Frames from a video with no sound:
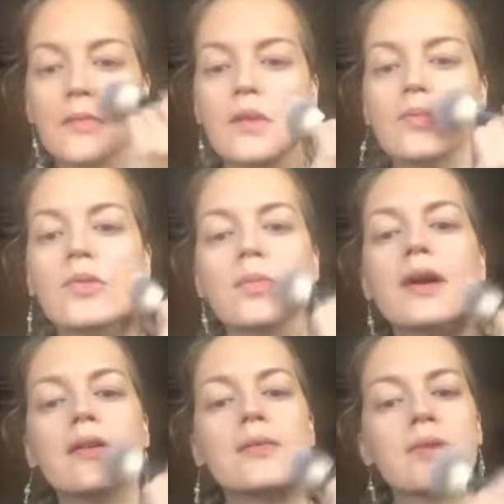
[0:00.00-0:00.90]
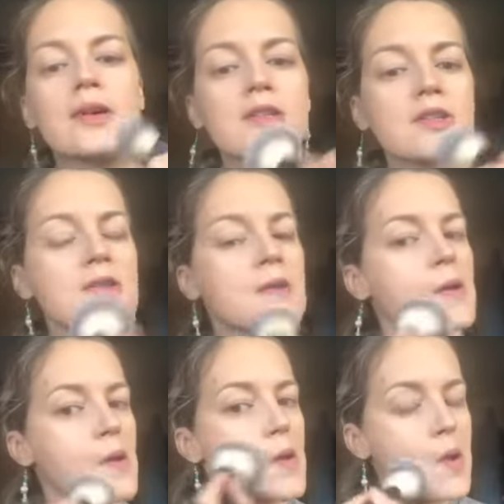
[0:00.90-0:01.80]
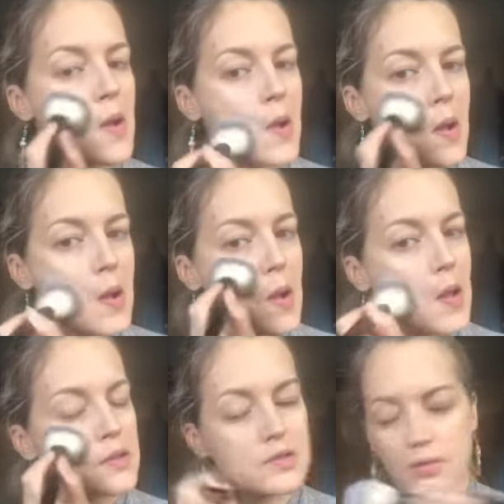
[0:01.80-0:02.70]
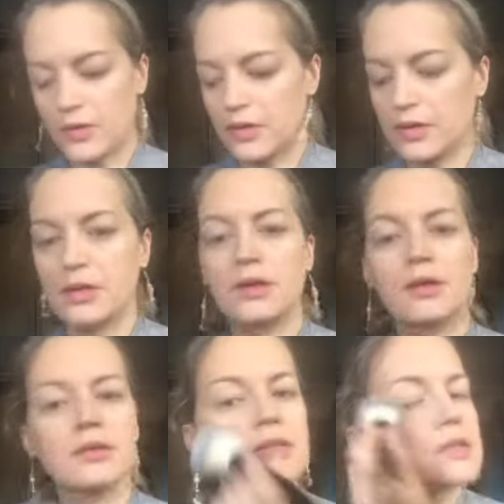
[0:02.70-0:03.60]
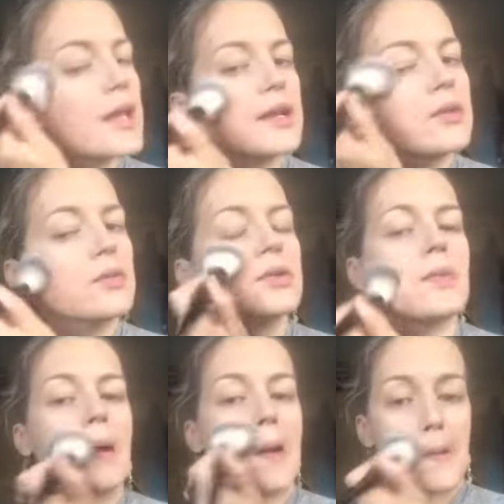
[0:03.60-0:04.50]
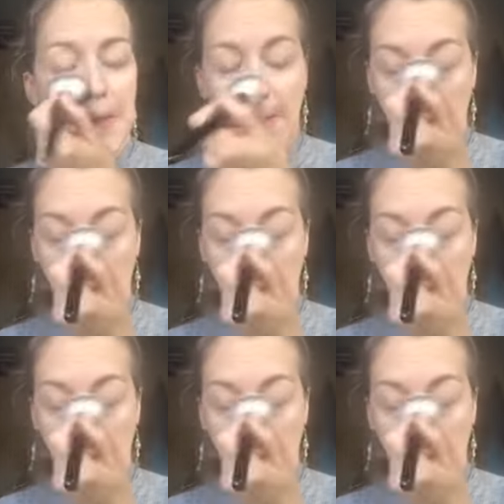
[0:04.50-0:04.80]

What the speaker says: more powder brush. So I'm going to set it with a powder,